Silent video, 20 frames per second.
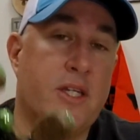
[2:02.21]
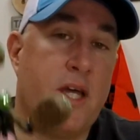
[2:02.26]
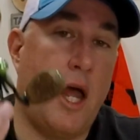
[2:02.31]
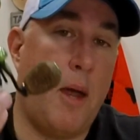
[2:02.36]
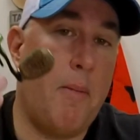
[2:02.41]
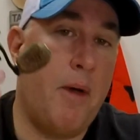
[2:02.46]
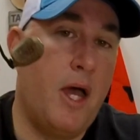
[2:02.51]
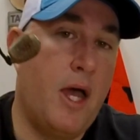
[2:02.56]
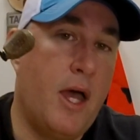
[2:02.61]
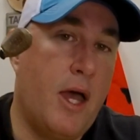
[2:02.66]
of
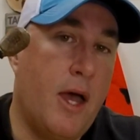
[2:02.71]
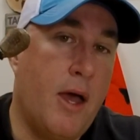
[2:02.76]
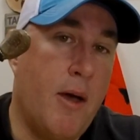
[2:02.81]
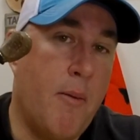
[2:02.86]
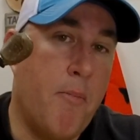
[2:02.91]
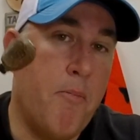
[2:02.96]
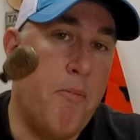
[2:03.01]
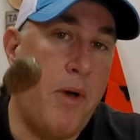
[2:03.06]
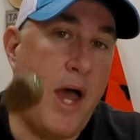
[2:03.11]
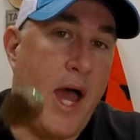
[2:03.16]
time,
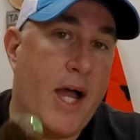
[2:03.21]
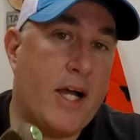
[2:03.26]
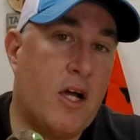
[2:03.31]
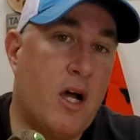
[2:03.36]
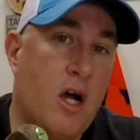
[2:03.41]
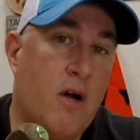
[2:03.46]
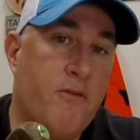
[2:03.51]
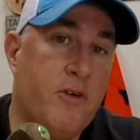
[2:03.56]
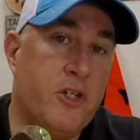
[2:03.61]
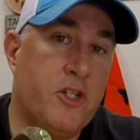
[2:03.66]
back
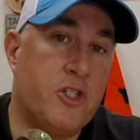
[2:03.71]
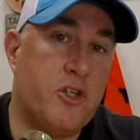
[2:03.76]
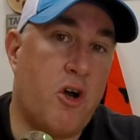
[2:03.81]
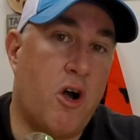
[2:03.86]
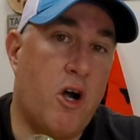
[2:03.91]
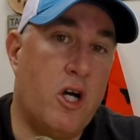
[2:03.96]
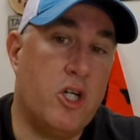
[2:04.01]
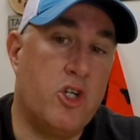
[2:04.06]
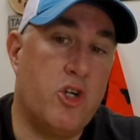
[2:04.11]
off your star